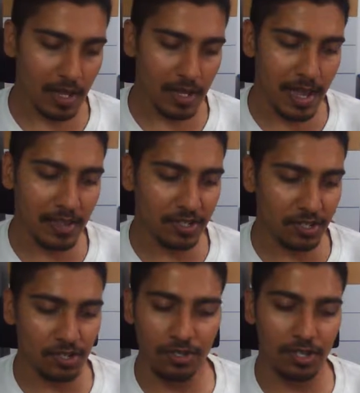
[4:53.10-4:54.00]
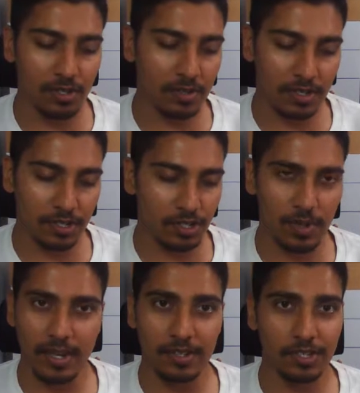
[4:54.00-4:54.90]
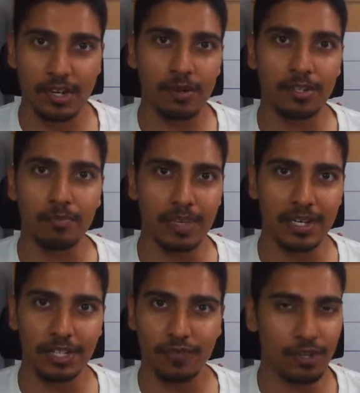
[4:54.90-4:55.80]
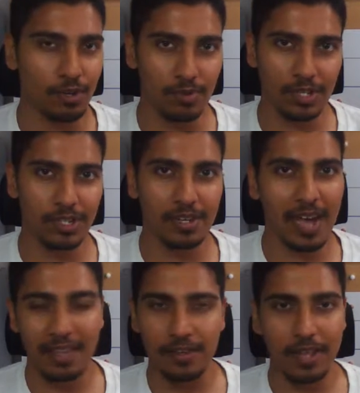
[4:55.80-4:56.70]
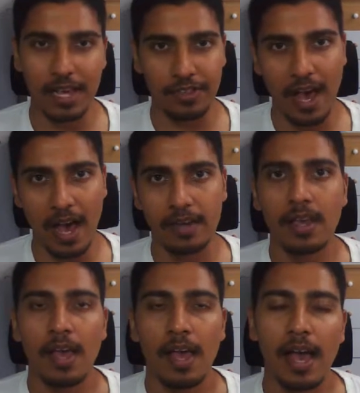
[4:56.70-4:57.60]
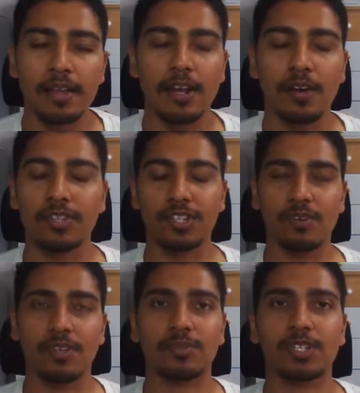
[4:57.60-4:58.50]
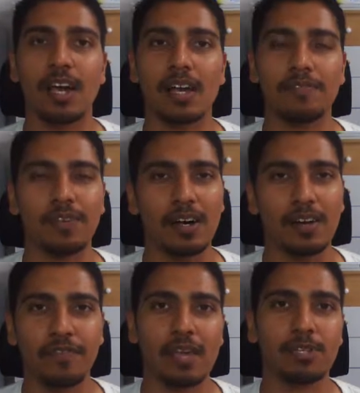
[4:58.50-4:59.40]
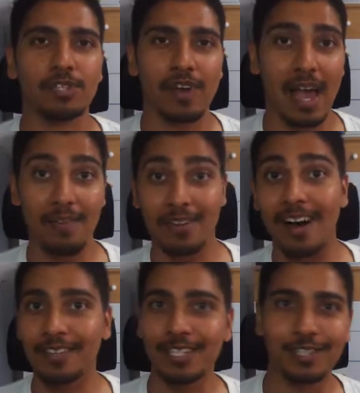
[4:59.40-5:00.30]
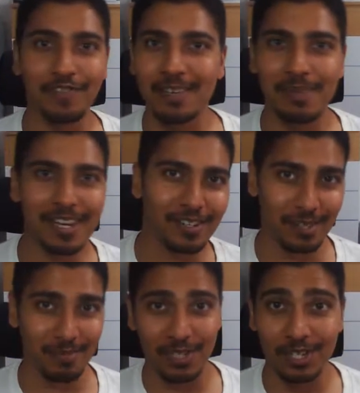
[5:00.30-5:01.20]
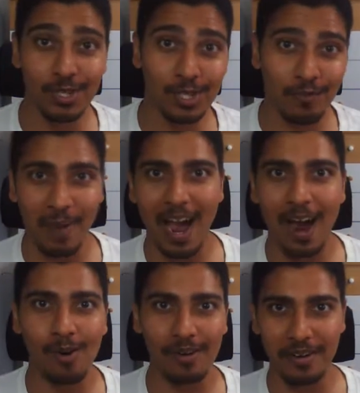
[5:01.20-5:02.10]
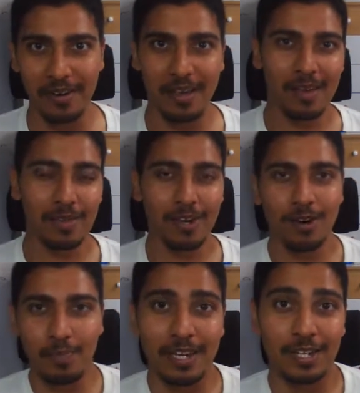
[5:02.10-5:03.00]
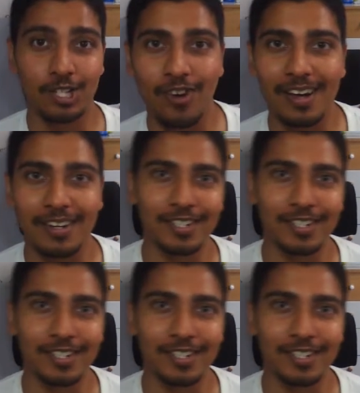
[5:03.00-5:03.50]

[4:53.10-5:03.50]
yeah, they just turned her into a hysterical bitch for no reason. I didn't like that. And, this series was kind of famous for having all these females in positions of power and, being strong,